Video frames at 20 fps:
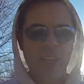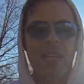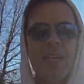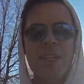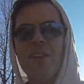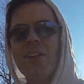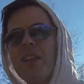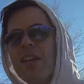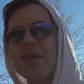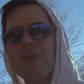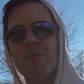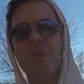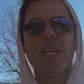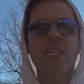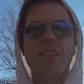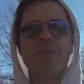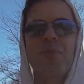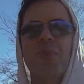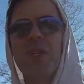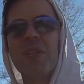you know, that
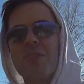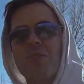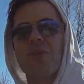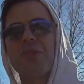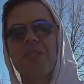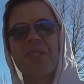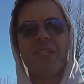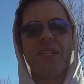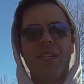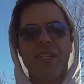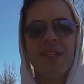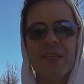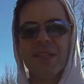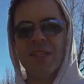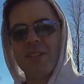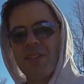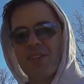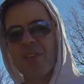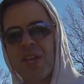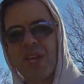plays a bit towards the end of
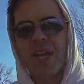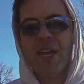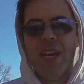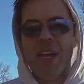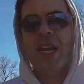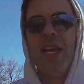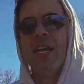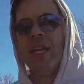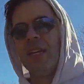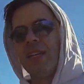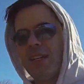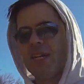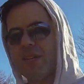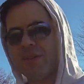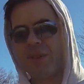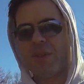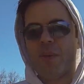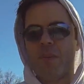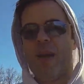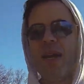this. And like
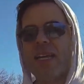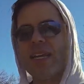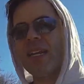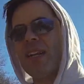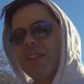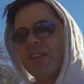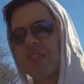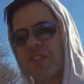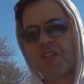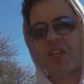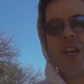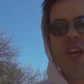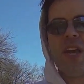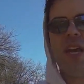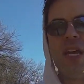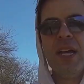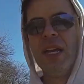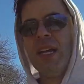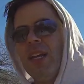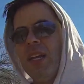when they're making out this
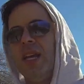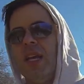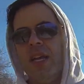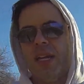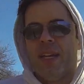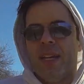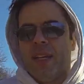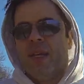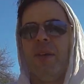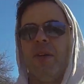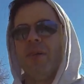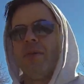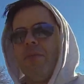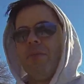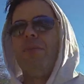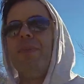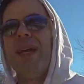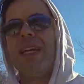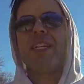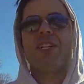
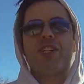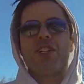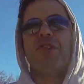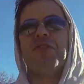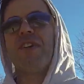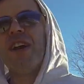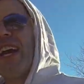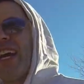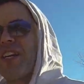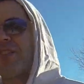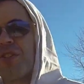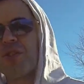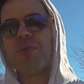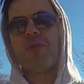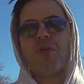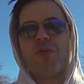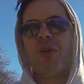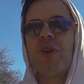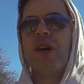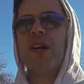makeshift house
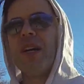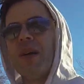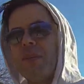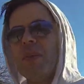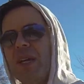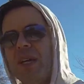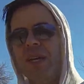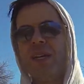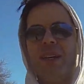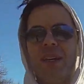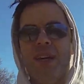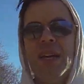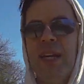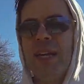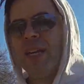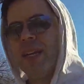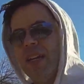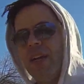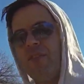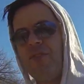prom.
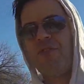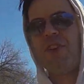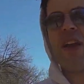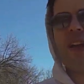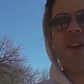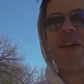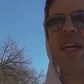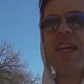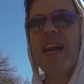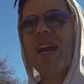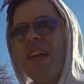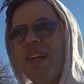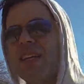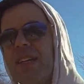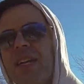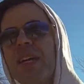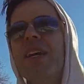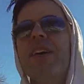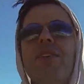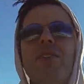A very un...